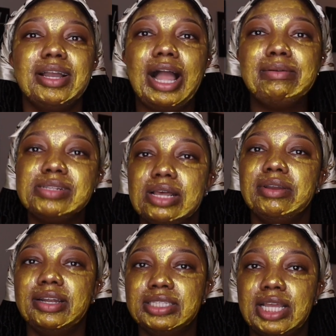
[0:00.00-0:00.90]
my god, I'm
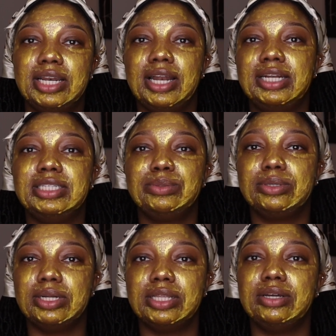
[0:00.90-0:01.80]
so irritated that I just
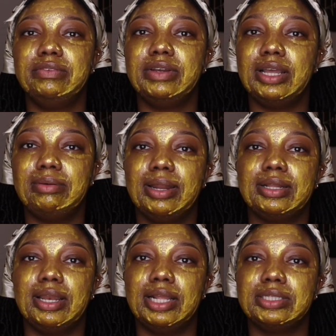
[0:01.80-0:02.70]
recorded the whole video
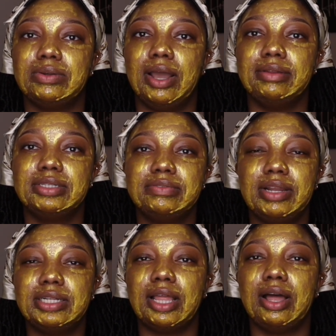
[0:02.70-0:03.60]
without the lights on. I just feel
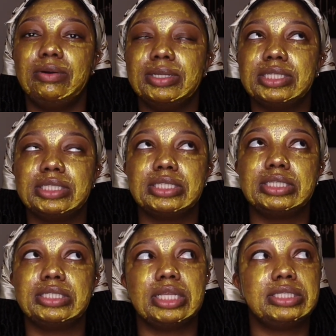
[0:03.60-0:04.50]
like that always
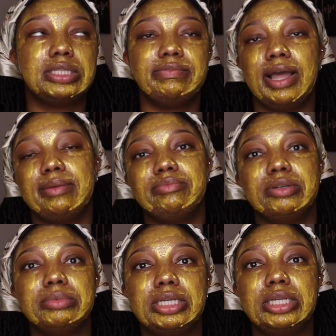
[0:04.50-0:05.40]
just sets the vibe
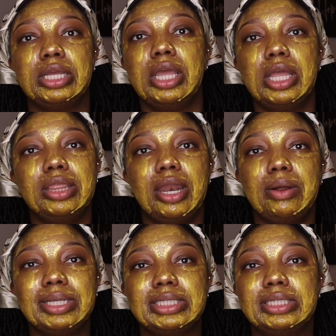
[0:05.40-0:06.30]
for me. That
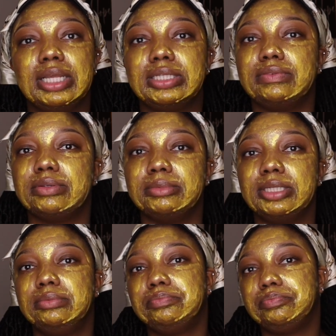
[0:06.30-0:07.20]
always does it for
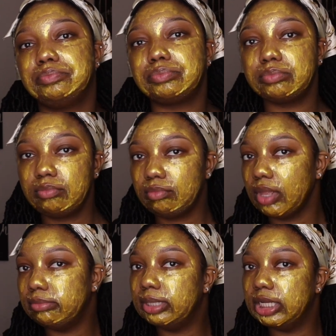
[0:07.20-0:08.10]
me.
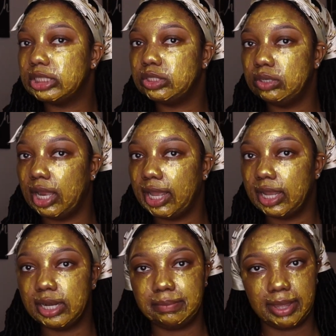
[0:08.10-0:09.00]
But too
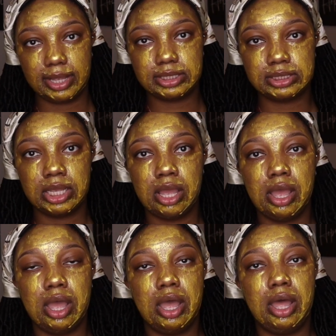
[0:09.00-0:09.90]
late. Anyways,
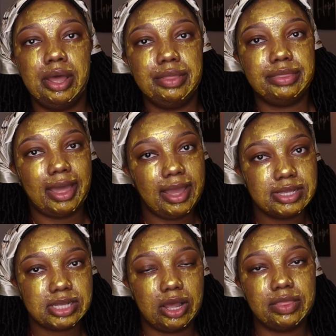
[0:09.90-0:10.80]
that
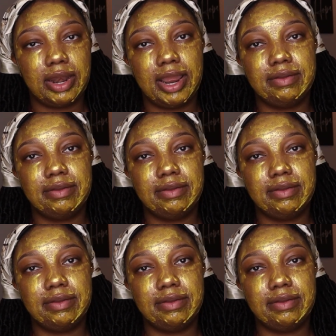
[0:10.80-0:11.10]
is all that I